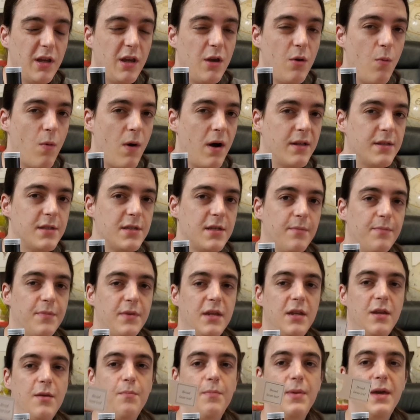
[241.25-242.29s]
you want
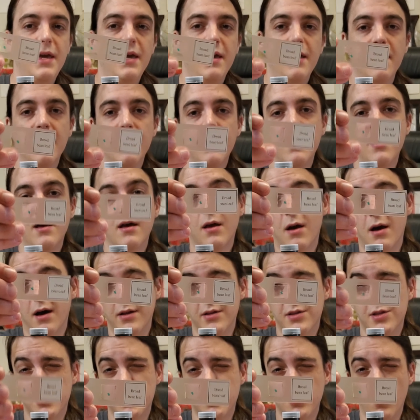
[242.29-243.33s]
something to be
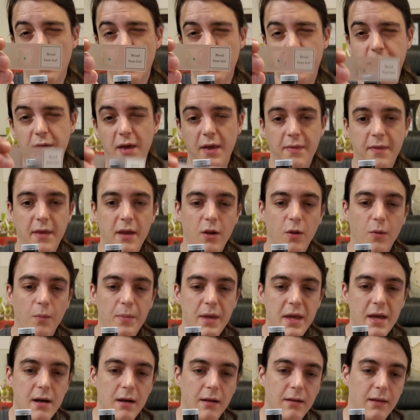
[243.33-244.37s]
cut so thin that it'll
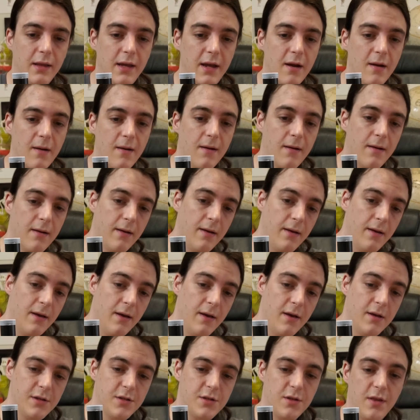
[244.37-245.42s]
be clear,
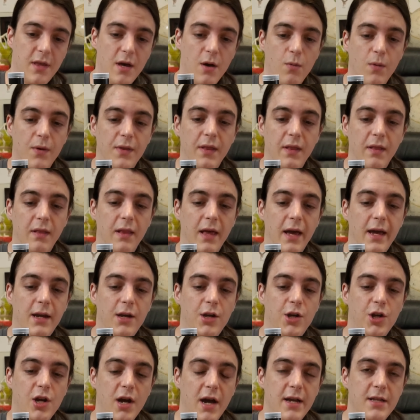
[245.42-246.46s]
so that when light
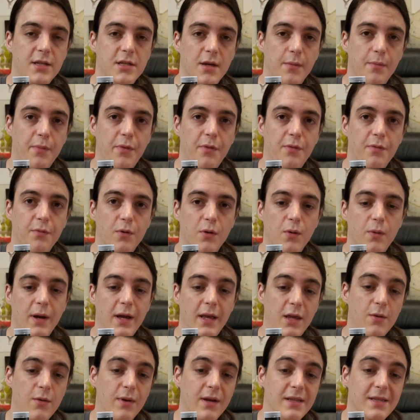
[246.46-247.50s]
shines up through it,
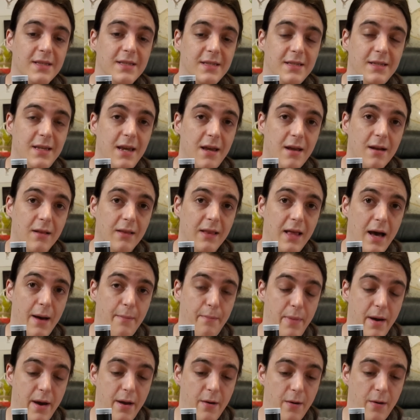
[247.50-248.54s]
you can see it a
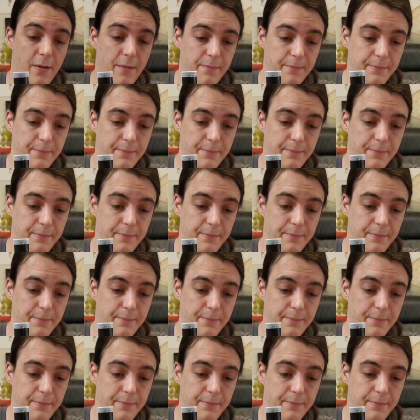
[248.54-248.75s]
lot better.